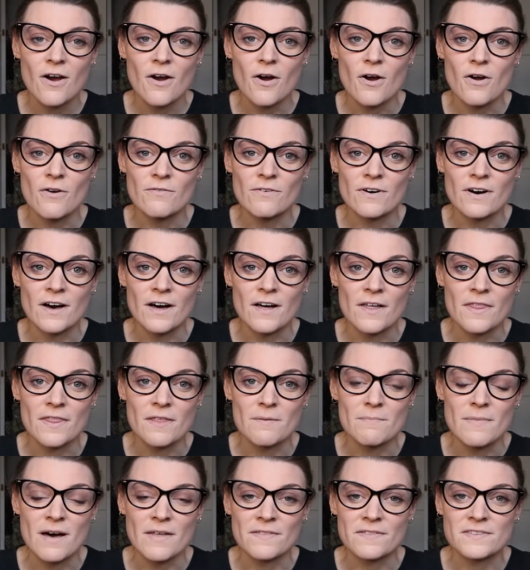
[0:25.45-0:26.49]
over the
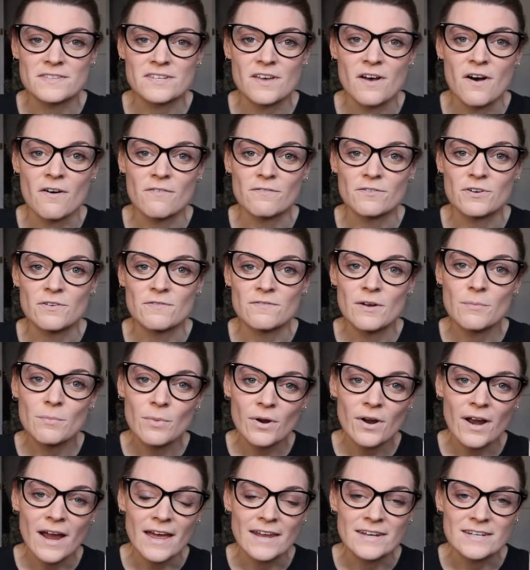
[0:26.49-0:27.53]
months of
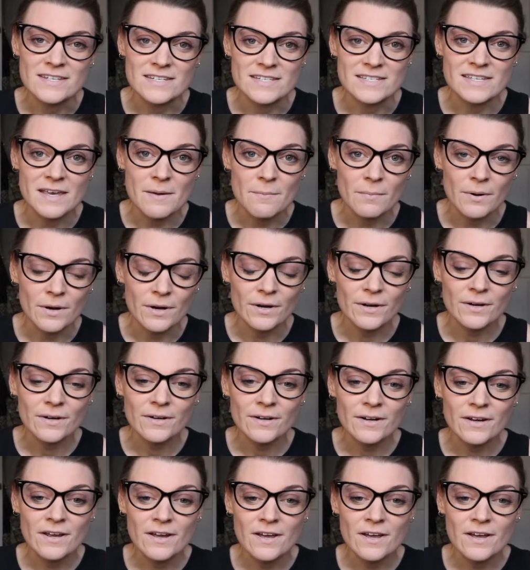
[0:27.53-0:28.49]
November and December.